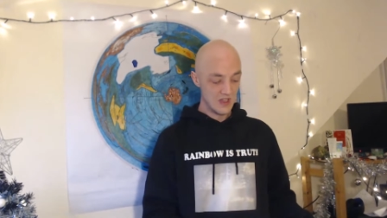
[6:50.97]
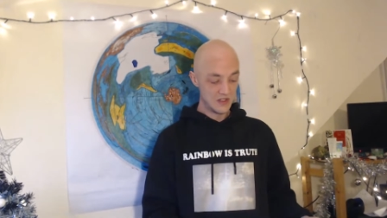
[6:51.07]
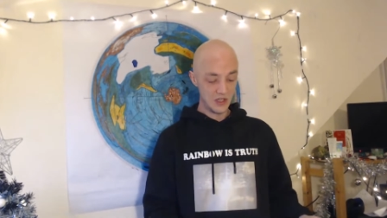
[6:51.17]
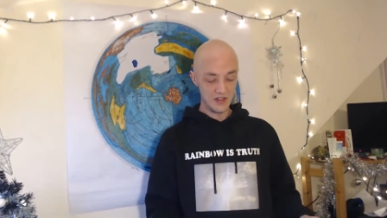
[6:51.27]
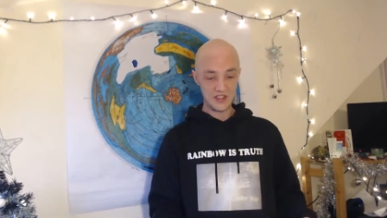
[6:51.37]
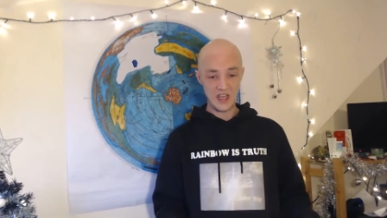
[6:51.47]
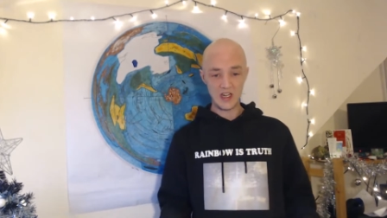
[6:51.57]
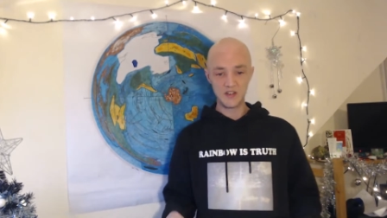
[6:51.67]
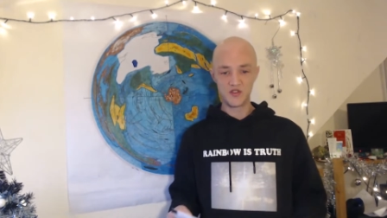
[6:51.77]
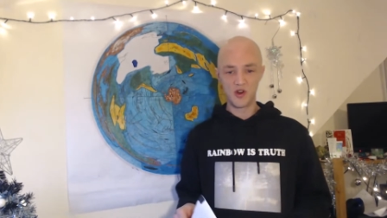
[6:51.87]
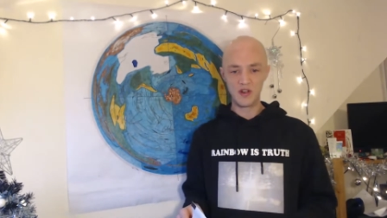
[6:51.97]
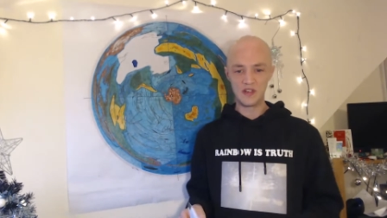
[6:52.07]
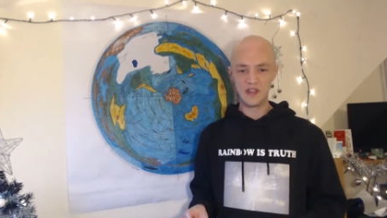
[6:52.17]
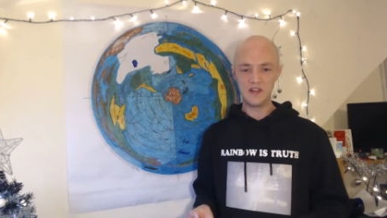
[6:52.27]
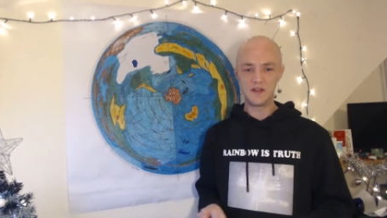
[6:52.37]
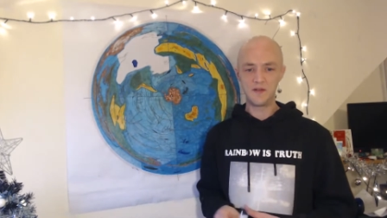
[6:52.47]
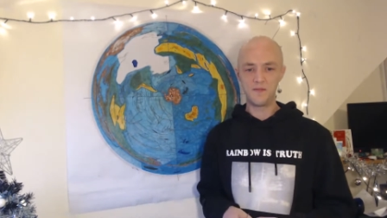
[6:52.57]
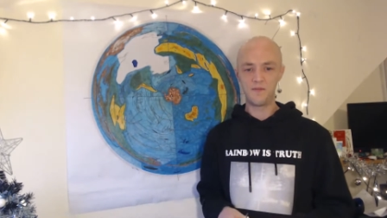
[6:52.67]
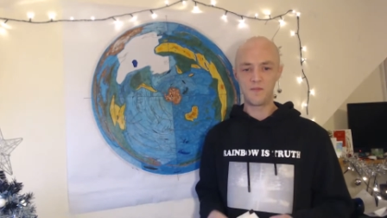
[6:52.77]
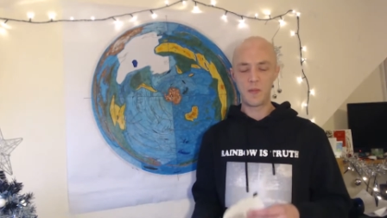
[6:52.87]
So the second drawing I did
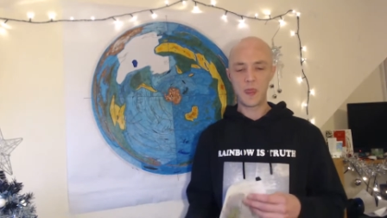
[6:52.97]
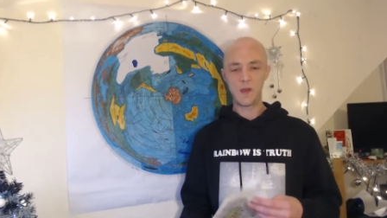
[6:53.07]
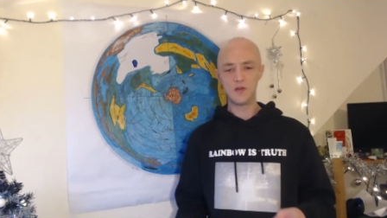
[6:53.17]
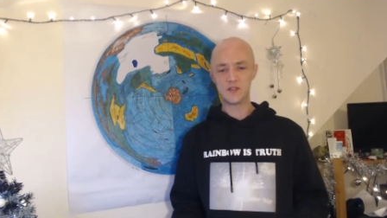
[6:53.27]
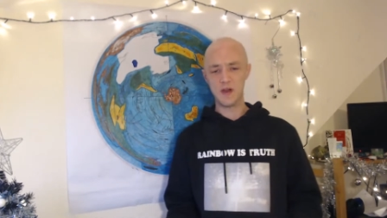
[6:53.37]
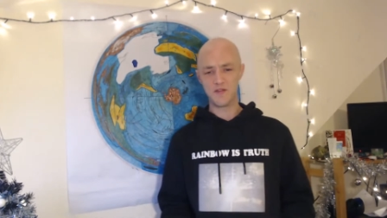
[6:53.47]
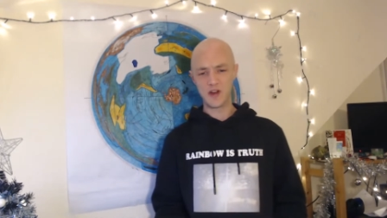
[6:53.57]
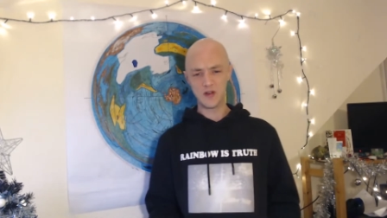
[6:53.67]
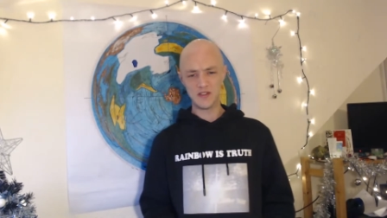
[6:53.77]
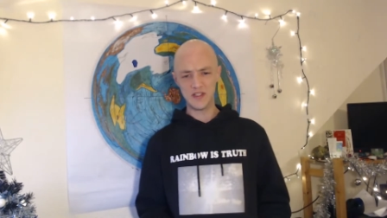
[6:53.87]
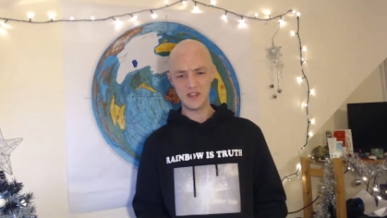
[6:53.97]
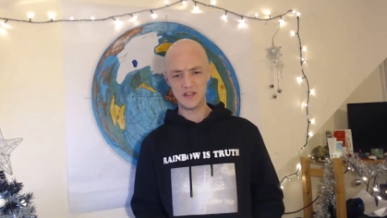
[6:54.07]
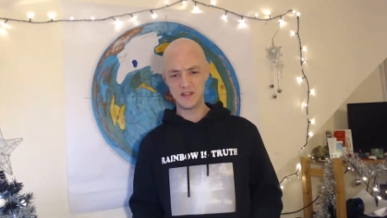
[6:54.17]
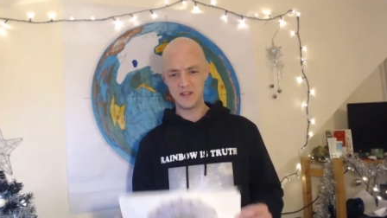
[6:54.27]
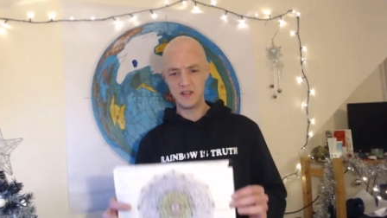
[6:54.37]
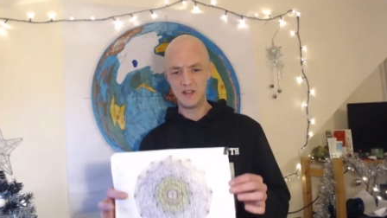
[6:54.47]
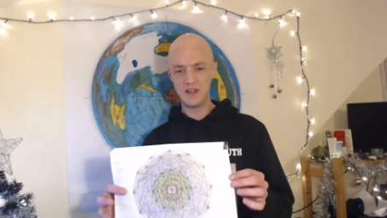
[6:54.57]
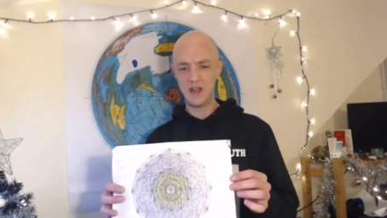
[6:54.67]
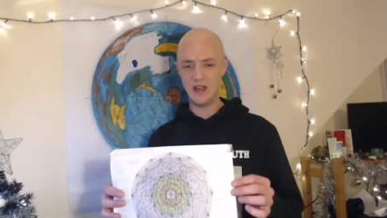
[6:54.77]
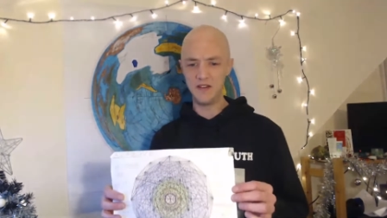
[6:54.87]
was about frequencies,
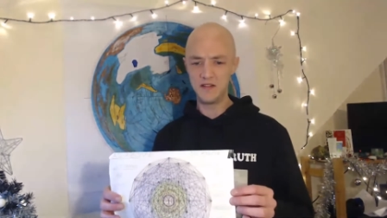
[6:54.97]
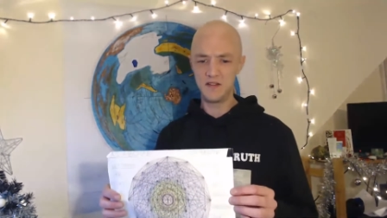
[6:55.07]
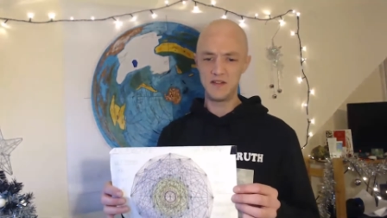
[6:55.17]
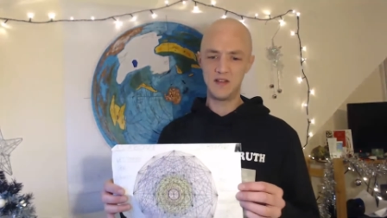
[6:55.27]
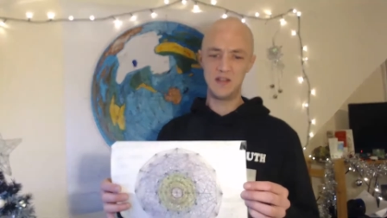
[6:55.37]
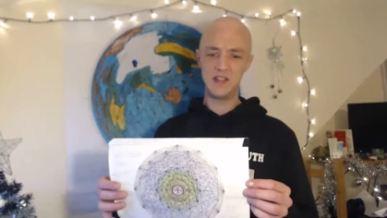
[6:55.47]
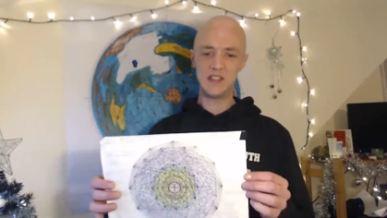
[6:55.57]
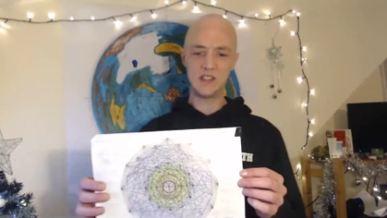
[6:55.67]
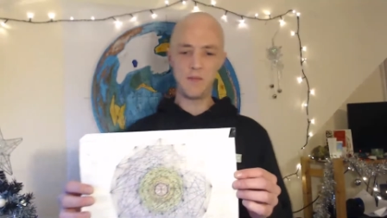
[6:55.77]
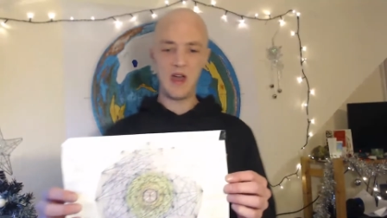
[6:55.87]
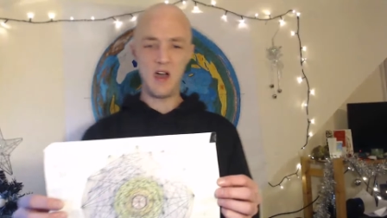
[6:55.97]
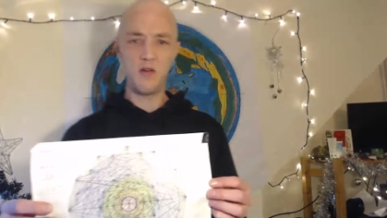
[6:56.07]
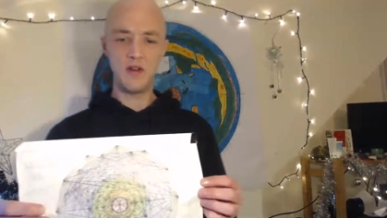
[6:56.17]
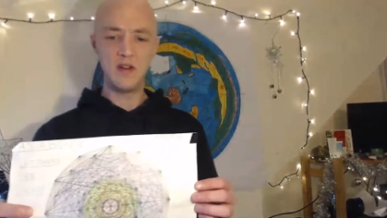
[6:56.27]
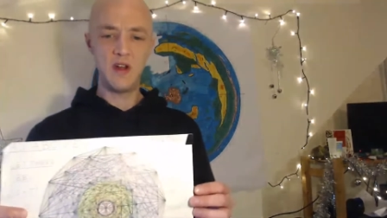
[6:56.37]
and this is about,